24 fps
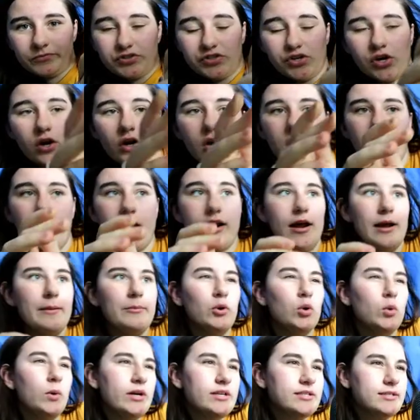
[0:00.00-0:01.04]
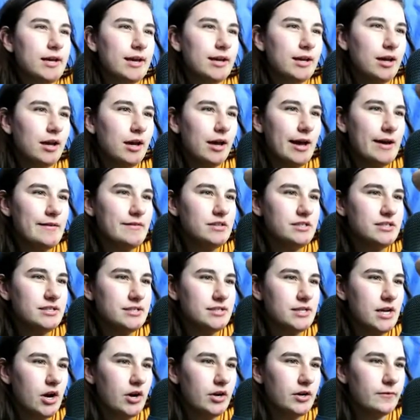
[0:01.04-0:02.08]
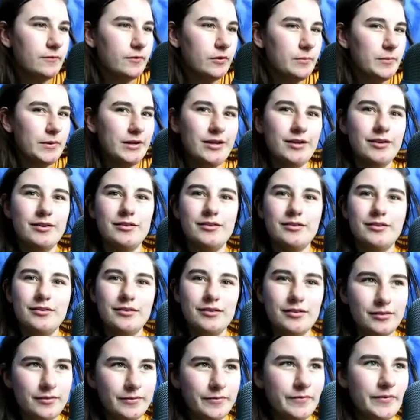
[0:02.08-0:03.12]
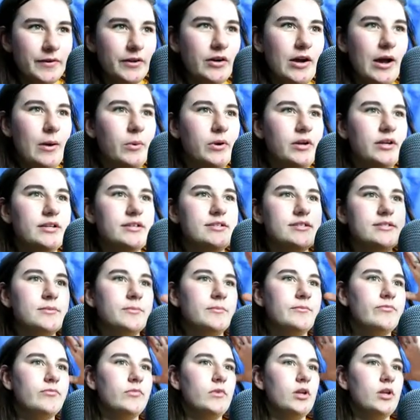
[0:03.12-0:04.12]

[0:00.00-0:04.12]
So, and I'm always like having to stare at it for a minute, figure out what it is.